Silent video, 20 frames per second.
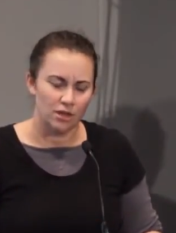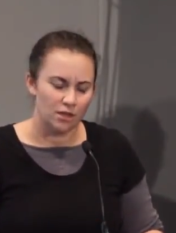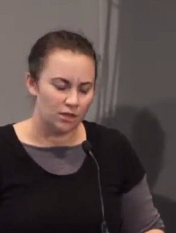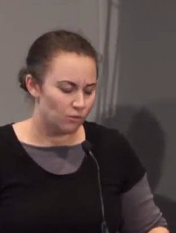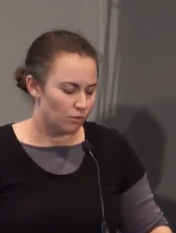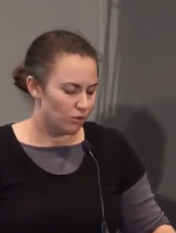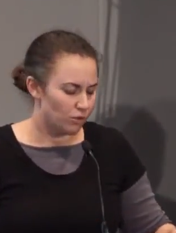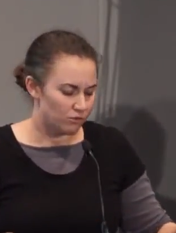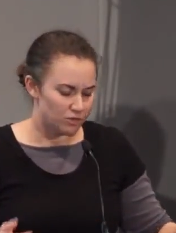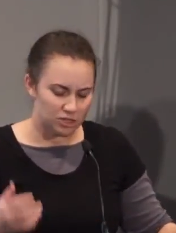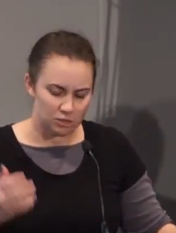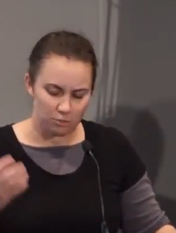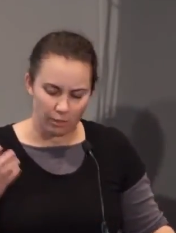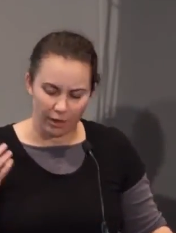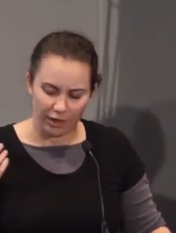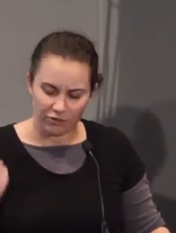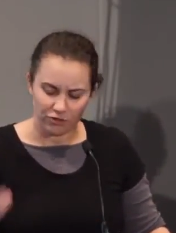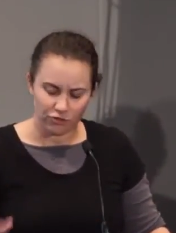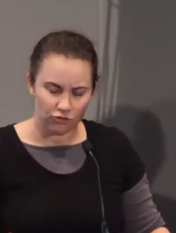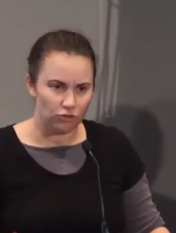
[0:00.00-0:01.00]
whether it's
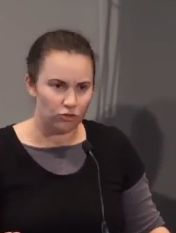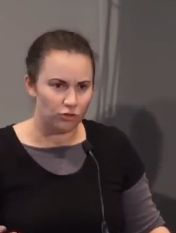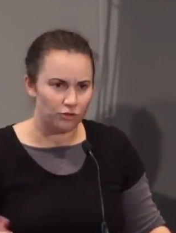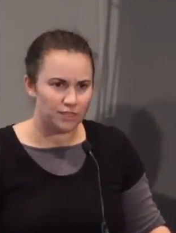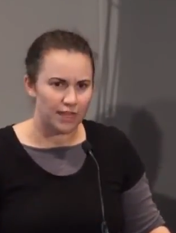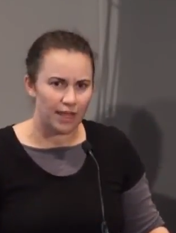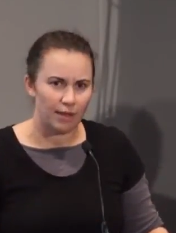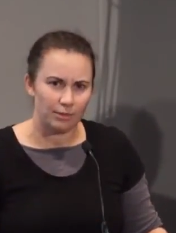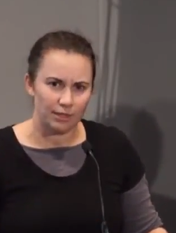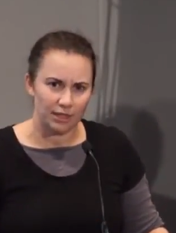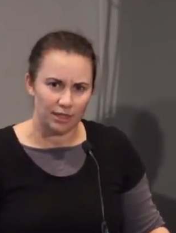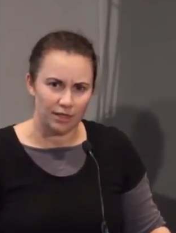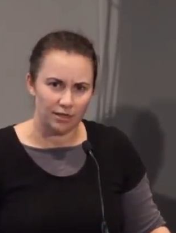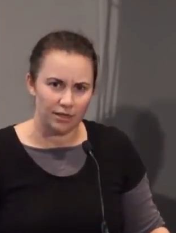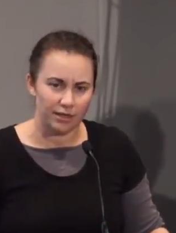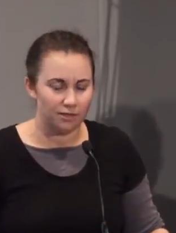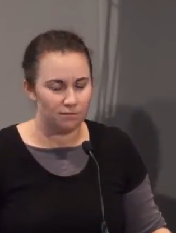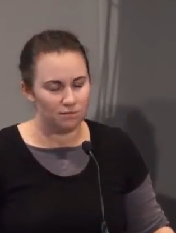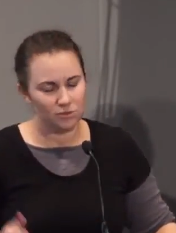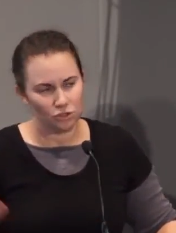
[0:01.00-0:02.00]
spatial or tabular
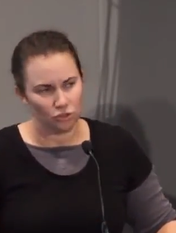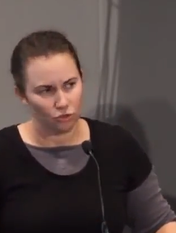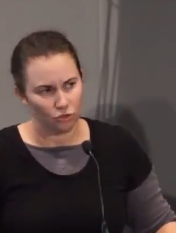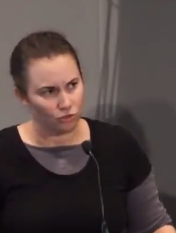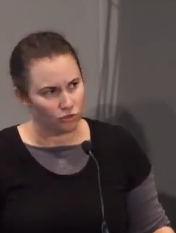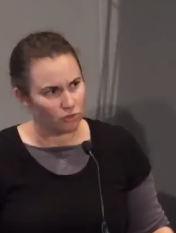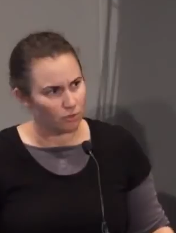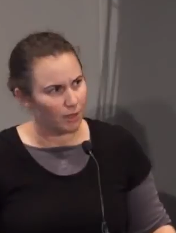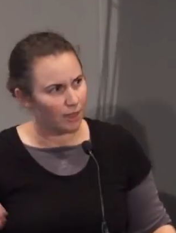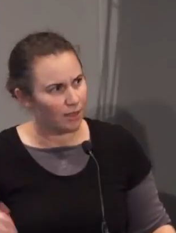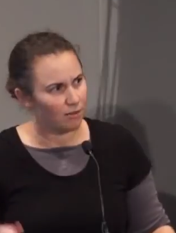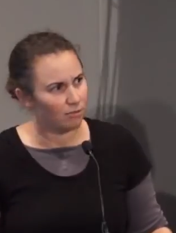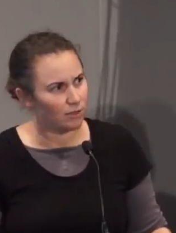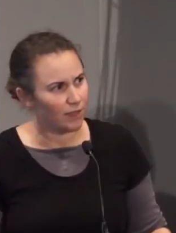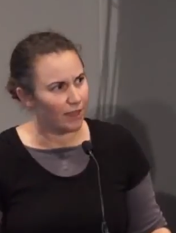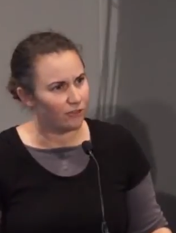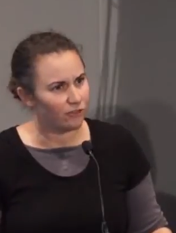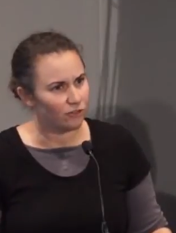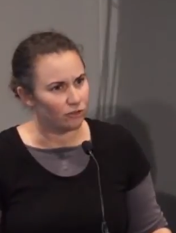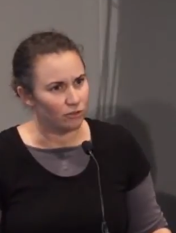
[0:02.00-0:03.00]
and soon to be
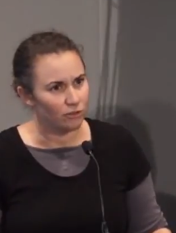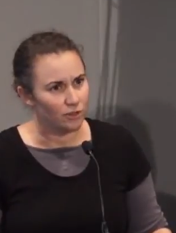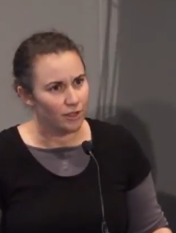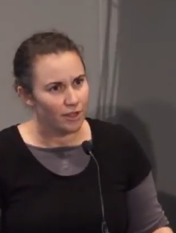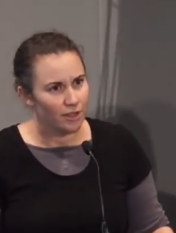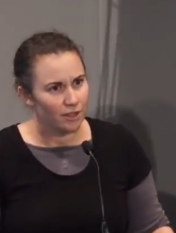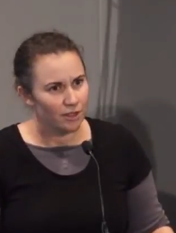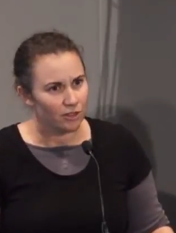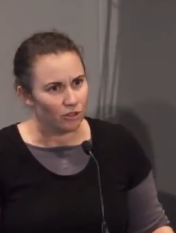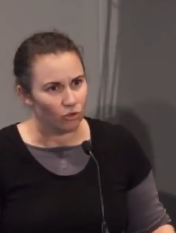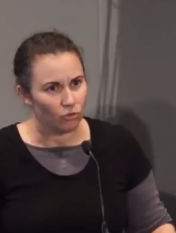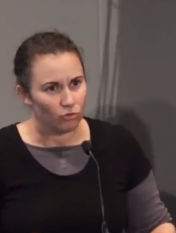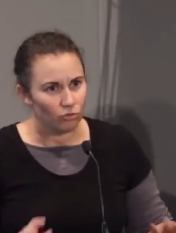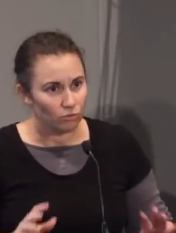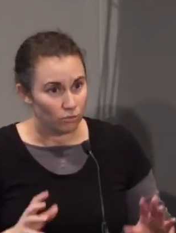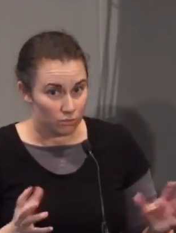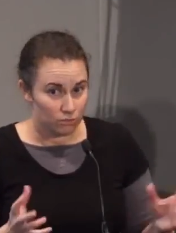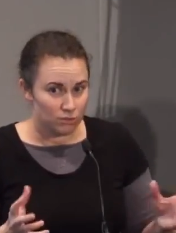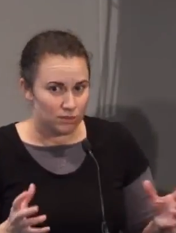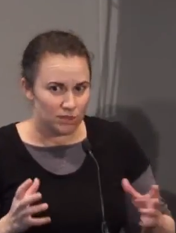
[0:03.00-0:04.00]
relational,
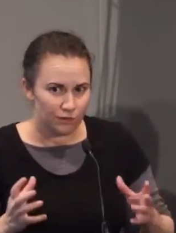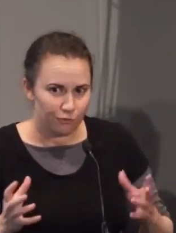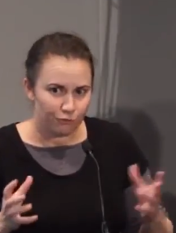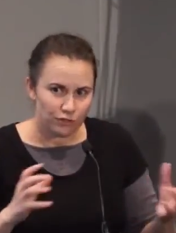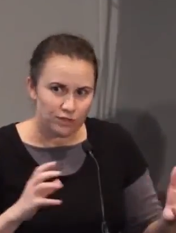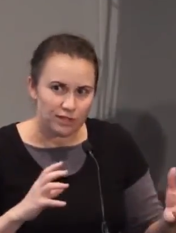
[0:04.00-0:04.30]
different